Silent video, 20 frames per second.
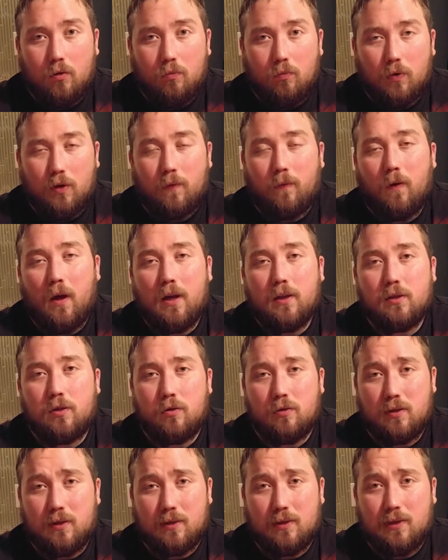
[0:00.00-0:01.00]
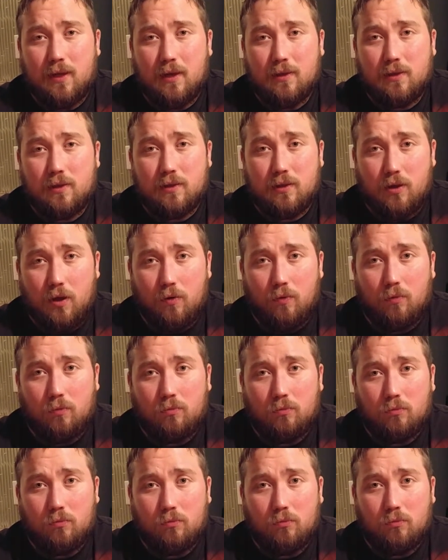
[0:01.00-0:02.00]
What defines your success is you.
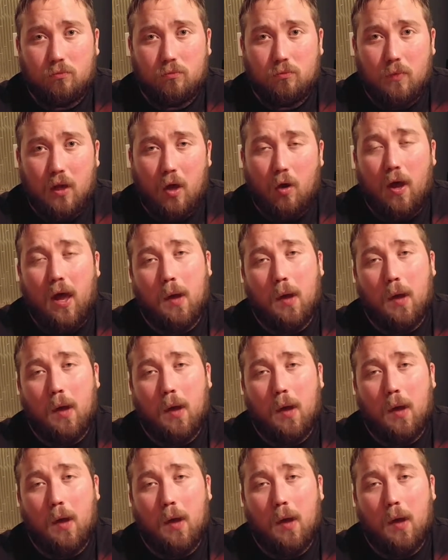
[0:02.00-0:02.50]
How